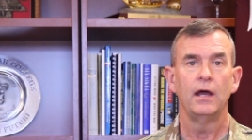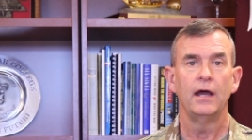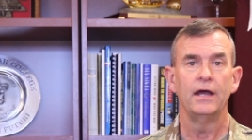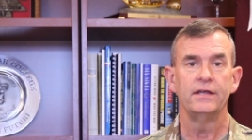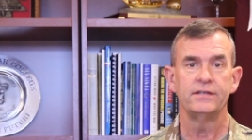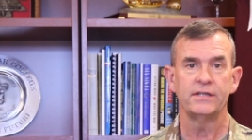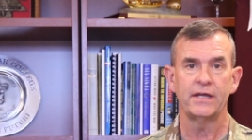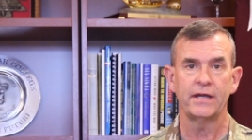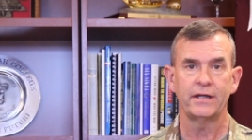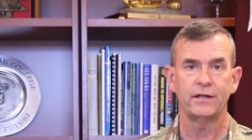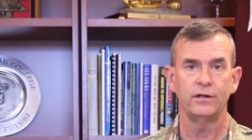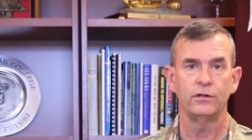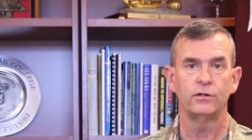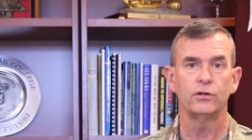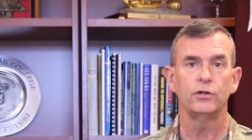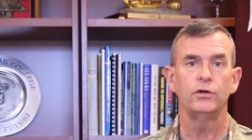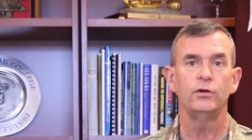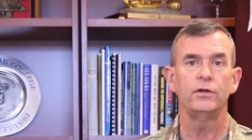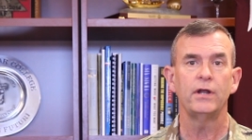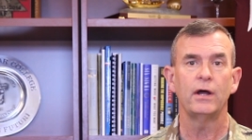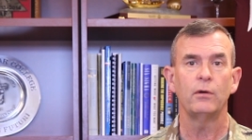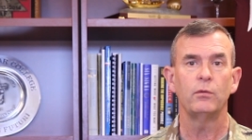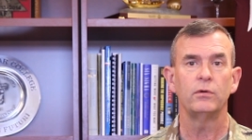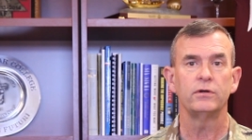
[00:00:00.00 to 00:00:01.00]
As I
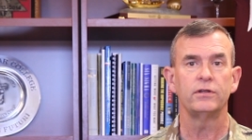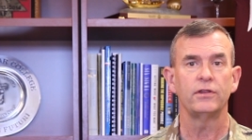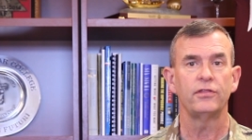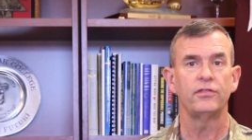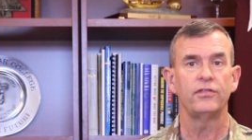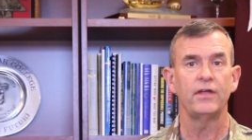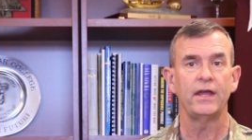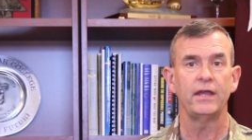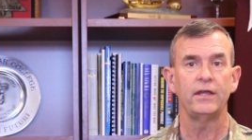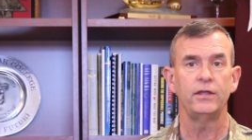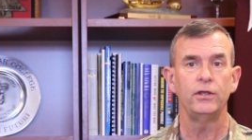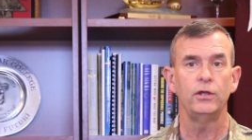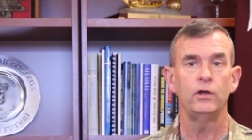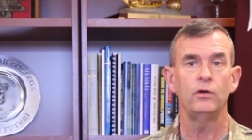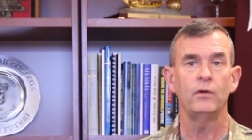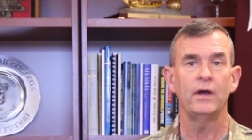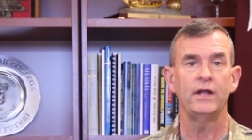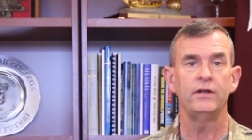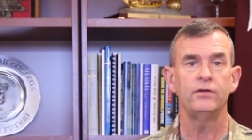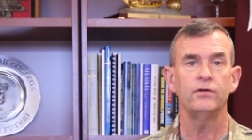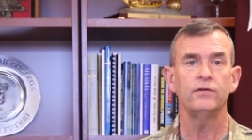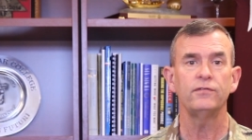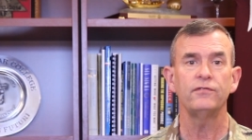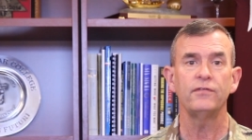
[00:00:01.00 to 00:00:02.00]
conclude, I want to thank you
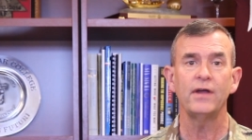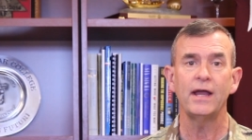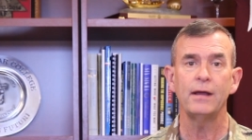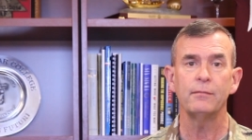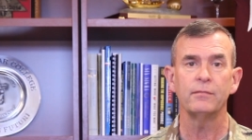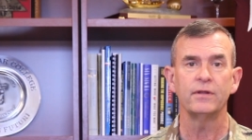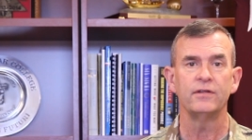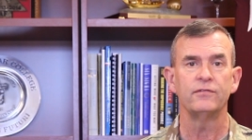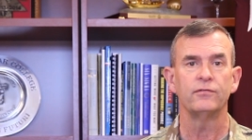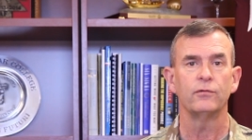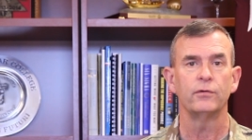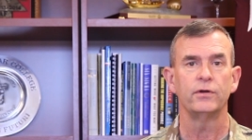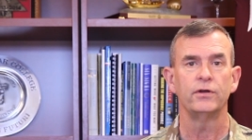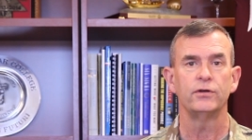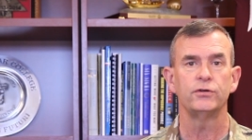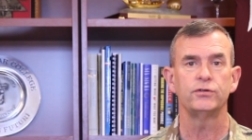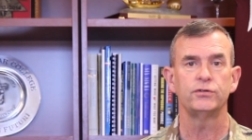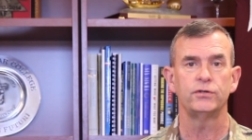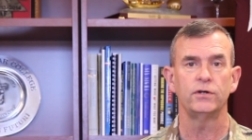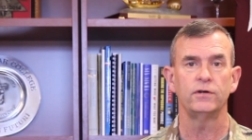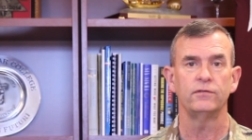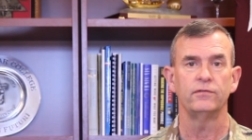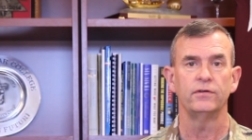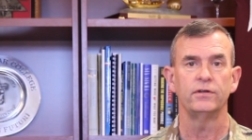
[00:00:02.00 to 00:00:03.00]
and your family for your
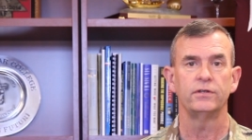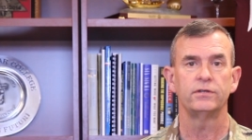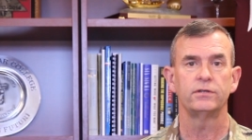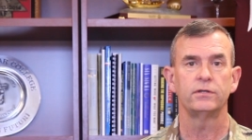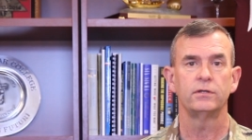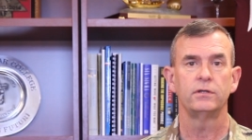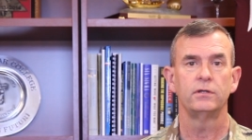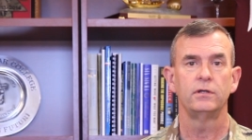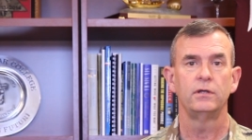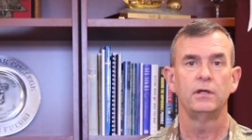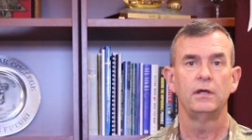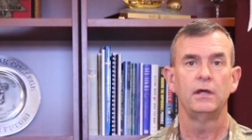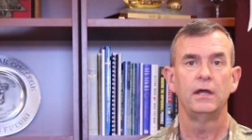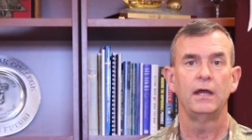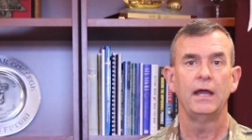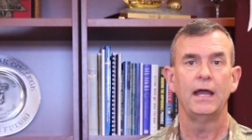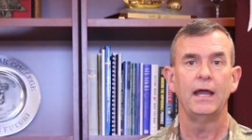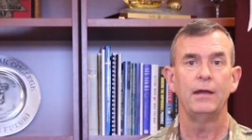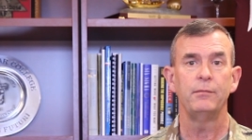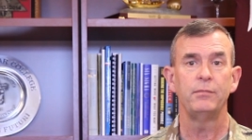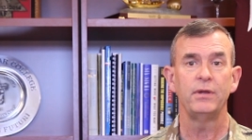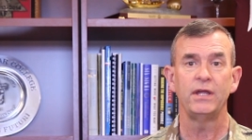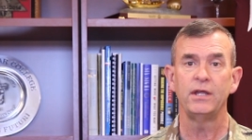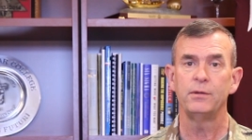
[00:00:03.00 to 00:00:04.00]
service
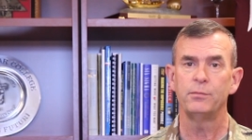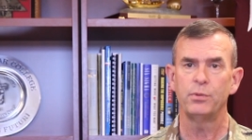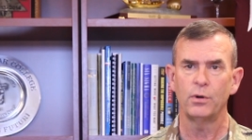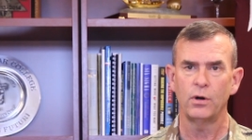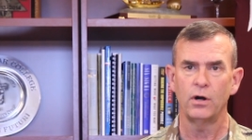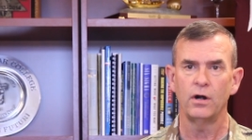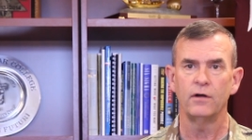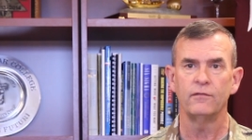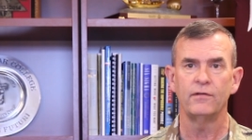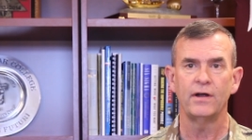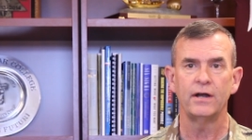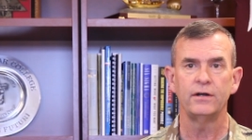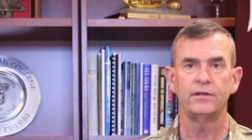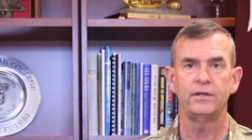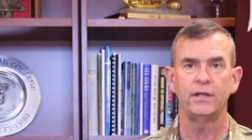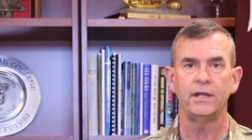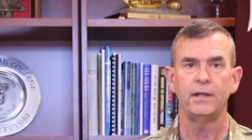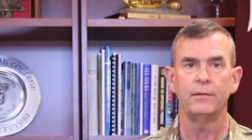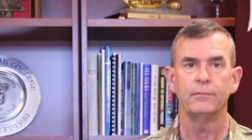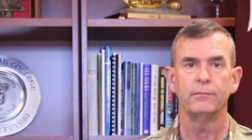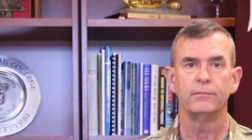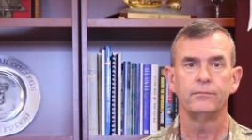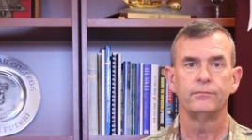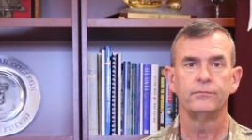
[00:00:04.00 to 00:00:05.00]
and being part of our
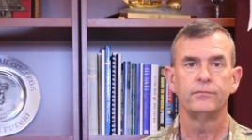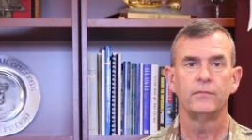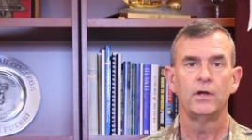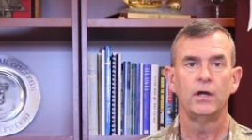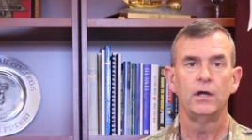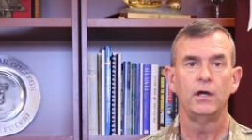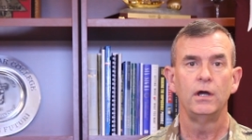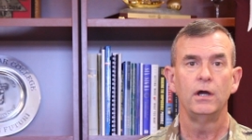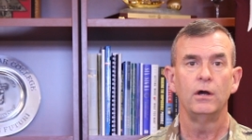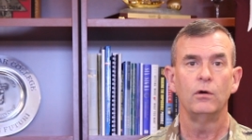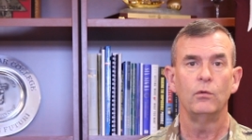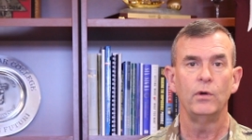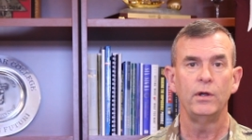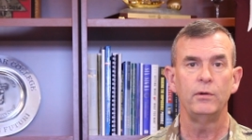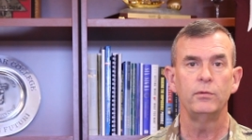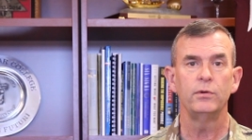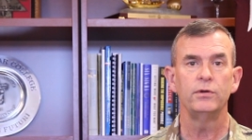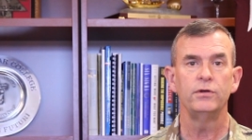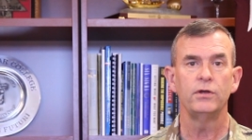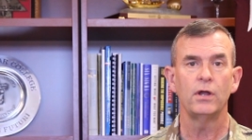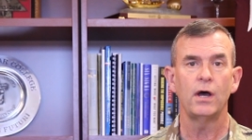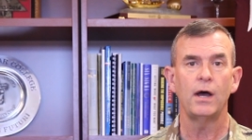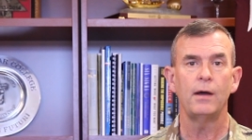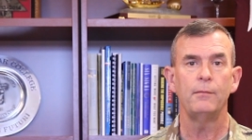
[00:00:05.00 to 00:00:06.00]
team. We
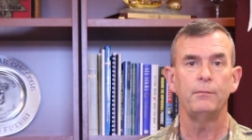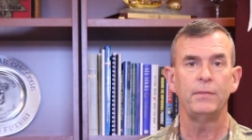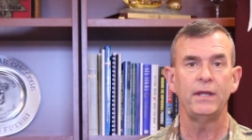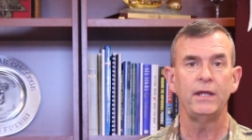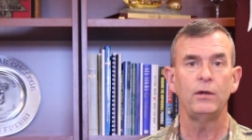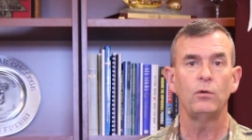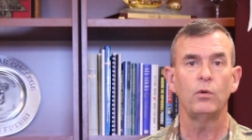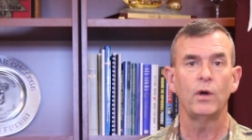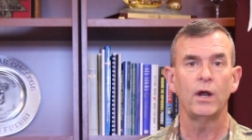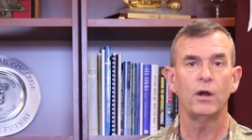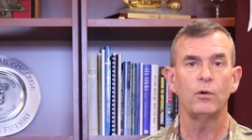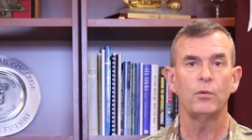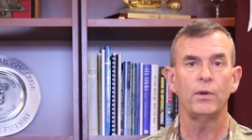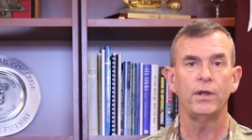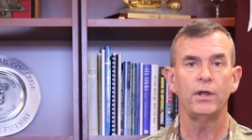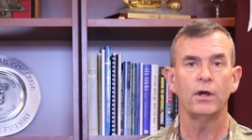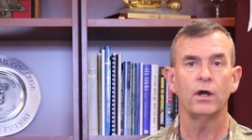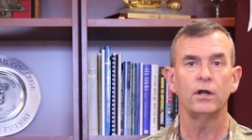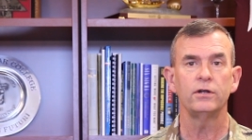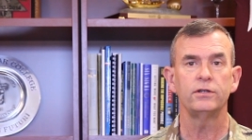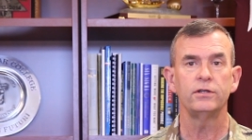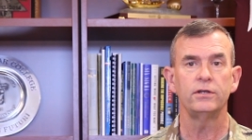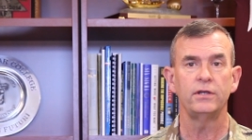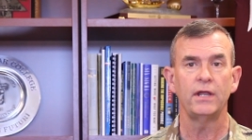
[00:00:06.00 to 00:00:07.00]
would not be where we
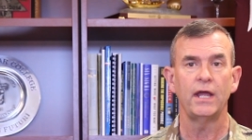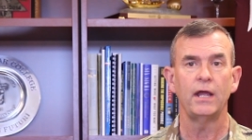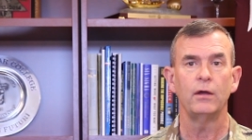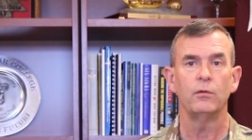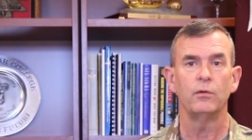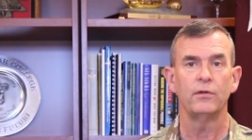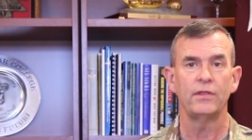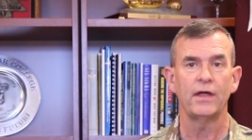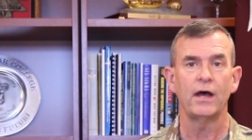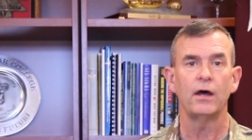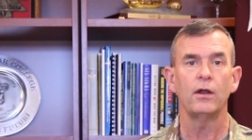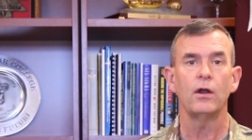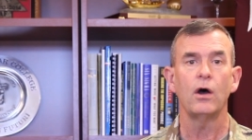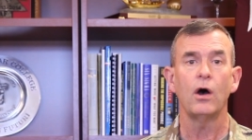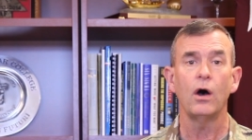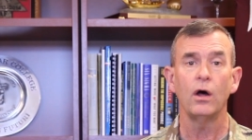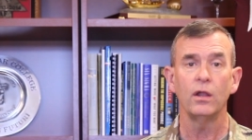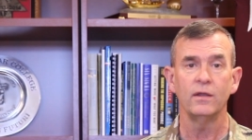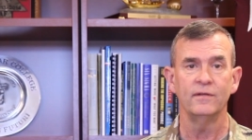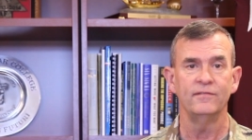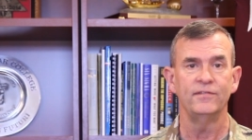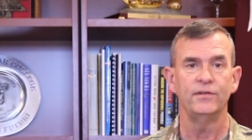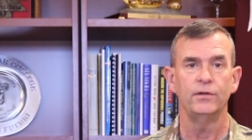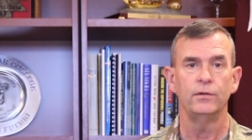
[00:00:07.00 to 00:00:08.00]
are today without
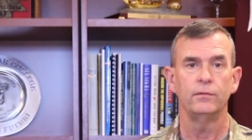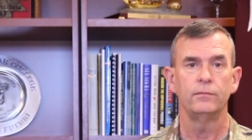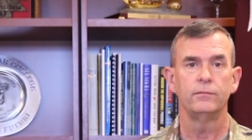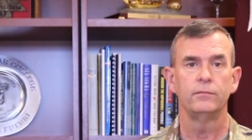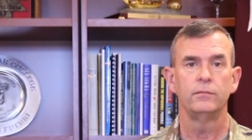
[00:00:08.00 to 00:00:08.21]
all of you.